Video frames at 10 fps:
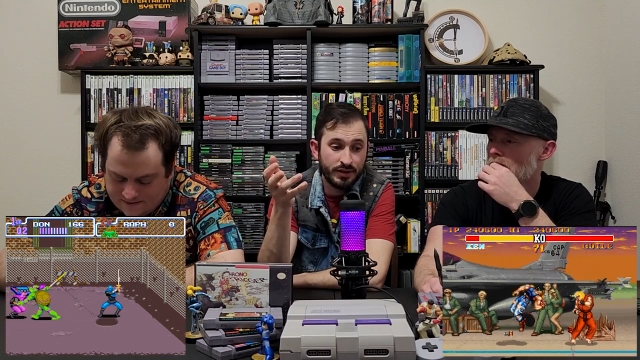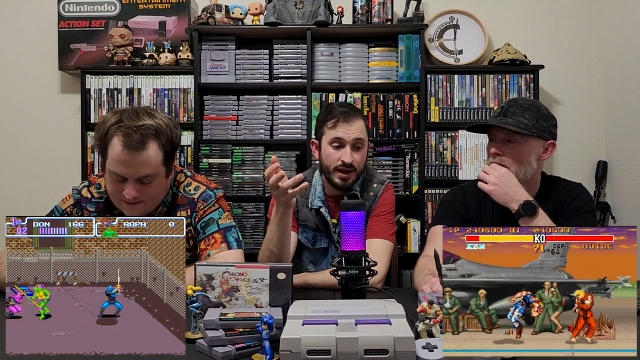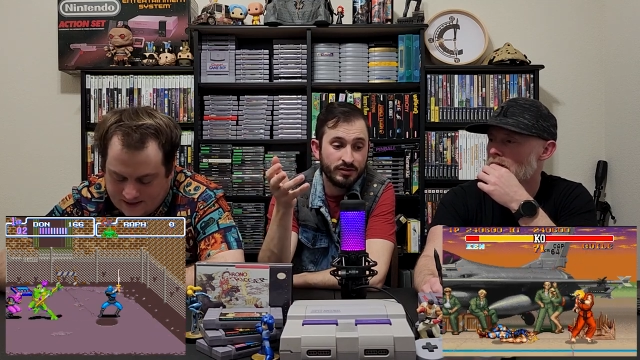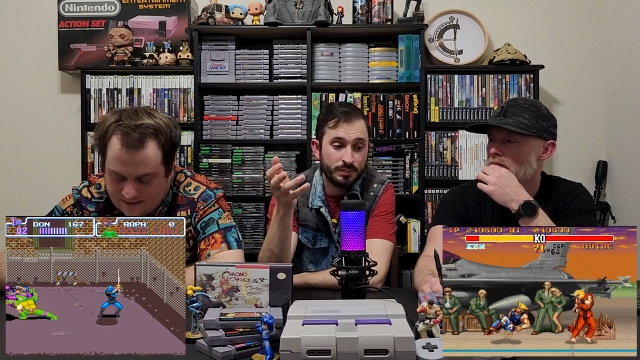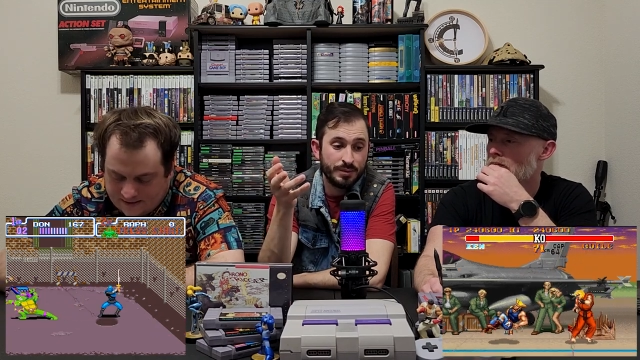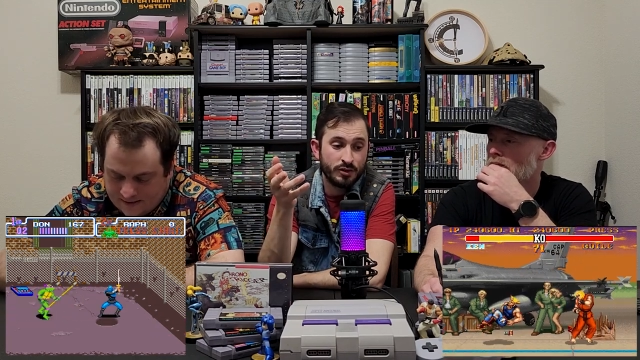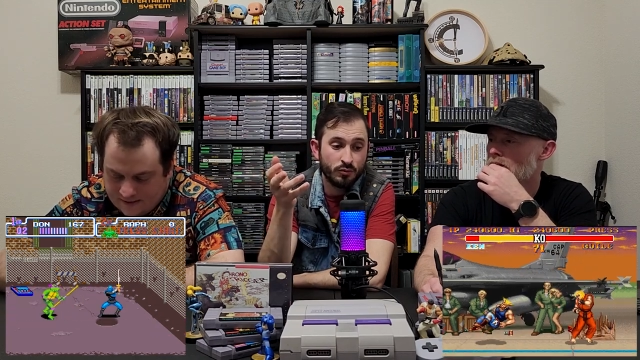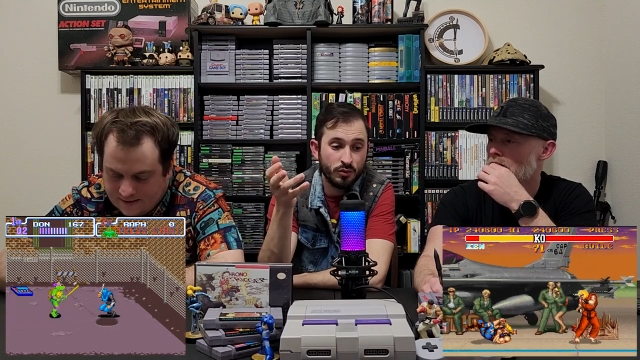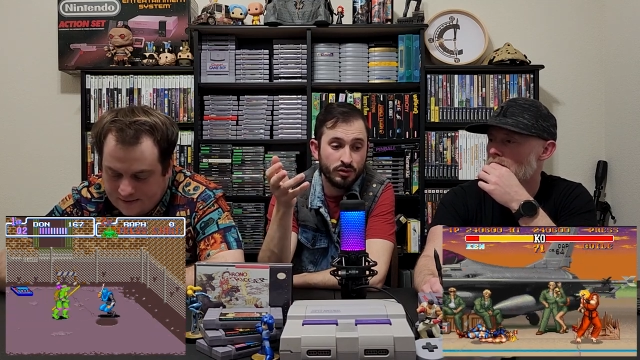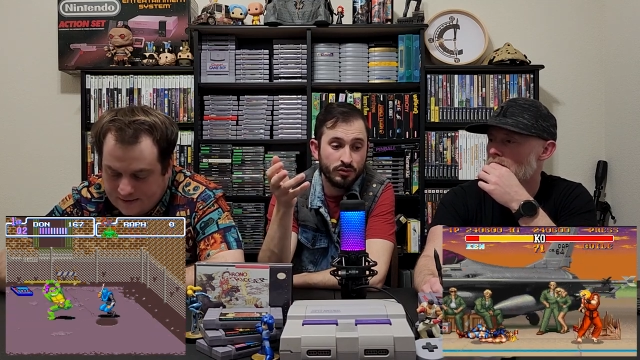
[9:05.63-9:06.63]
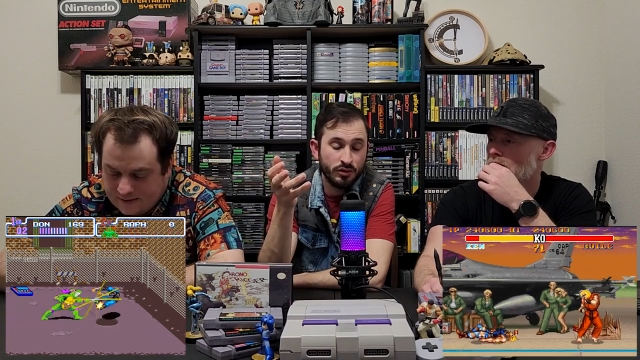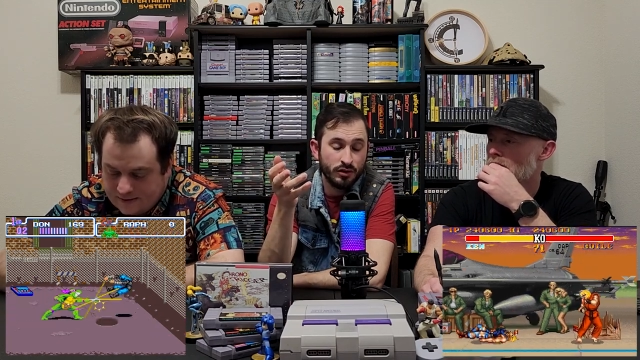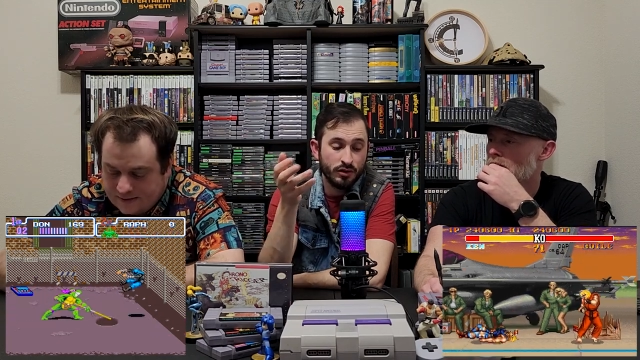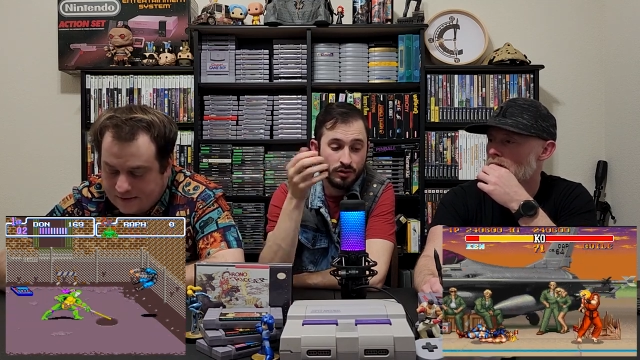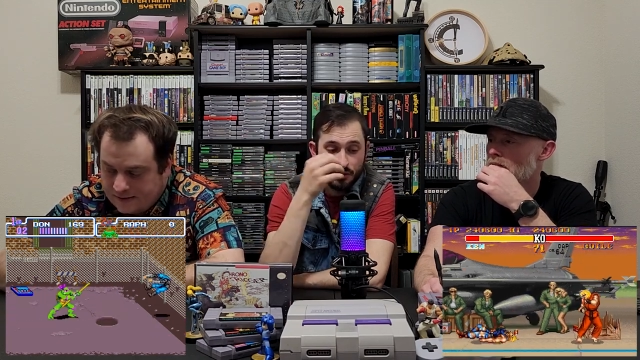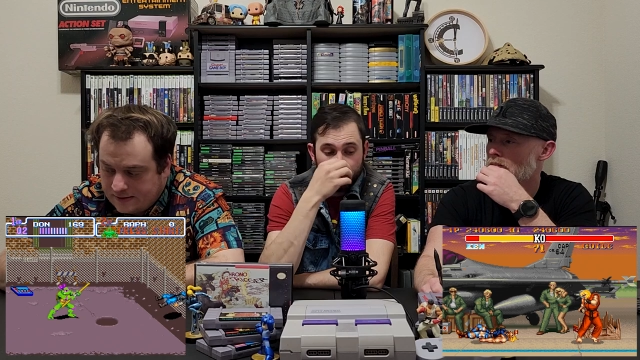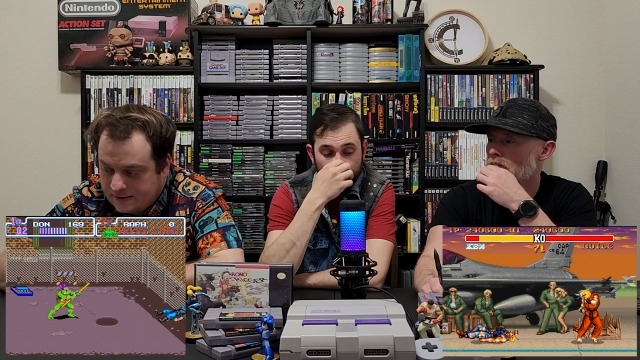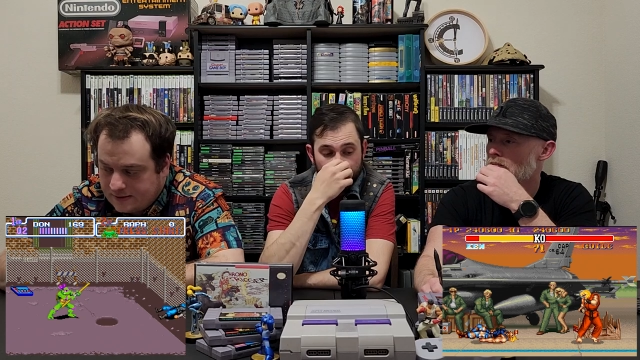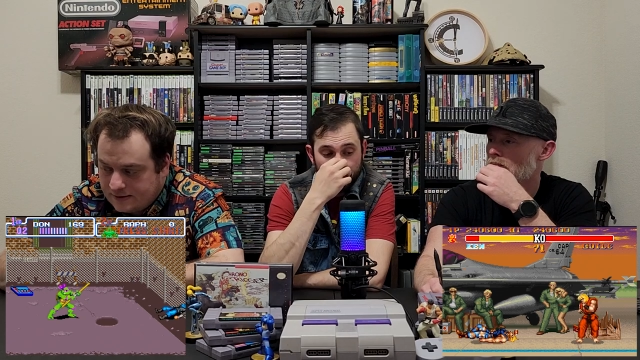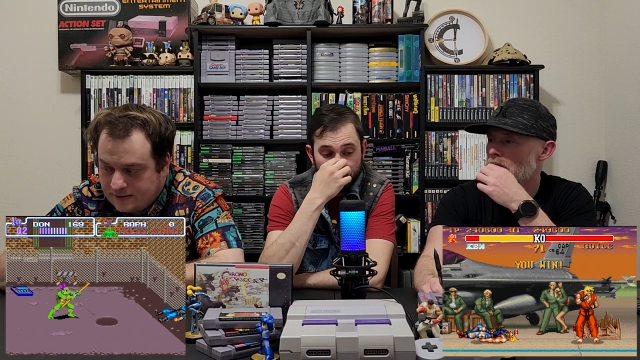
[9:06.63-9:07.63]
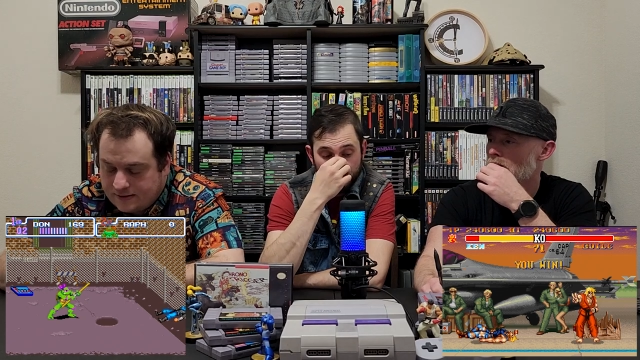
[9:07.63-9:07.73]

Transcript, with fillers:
Speaker 1: if I had to pick one of the uh, over the other,